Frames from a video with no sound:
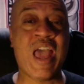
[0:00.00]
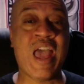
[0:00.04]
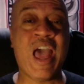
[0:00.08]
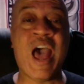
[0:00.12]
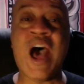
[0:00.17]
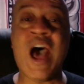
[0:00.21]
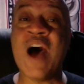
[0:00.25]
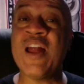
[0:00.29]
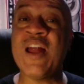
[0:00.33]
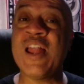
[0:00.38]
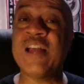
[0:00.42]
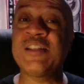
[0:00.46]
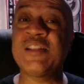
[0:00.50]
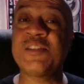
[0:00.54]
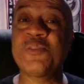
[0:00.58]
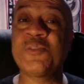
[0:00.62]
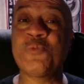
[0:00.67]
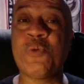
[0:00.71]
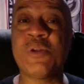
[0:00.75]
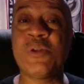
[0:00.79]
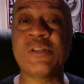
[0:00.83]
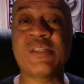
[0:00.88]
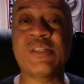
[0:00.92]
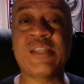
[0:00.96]
I just
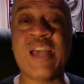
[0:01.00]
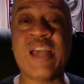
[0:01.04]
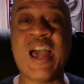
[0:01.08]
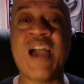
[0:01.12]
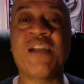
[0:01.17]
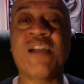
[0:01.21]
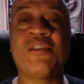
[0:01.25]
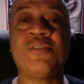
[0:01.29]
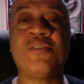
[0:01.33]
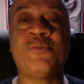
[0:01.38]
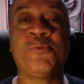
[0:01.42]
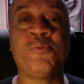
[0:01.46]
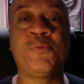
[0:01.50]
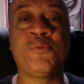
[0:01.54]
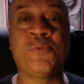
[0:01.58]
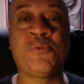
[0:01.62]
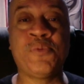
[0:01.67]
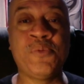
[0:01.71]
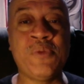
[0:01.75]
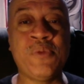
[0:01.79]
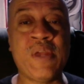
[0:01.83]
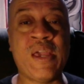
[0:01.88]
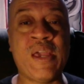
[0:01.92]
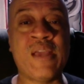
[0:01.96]
want to say, how could you
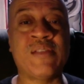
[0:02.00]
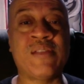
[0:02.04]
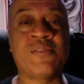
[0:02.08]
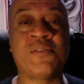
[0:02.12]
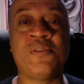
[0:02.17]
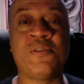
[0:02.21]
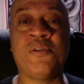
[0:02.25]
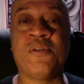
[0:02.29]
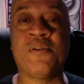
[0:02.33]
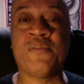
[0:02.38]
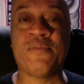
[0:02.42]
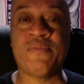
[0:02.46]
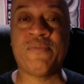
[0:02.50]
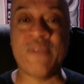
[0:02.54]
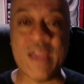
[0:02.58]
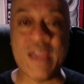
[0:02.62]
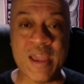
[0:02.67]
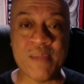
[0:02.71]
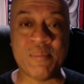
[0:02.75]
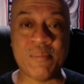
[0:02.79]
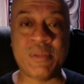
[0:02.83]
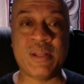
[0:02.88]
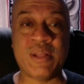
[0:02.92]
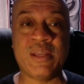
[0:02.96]
do that to your
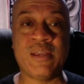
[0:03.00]
family?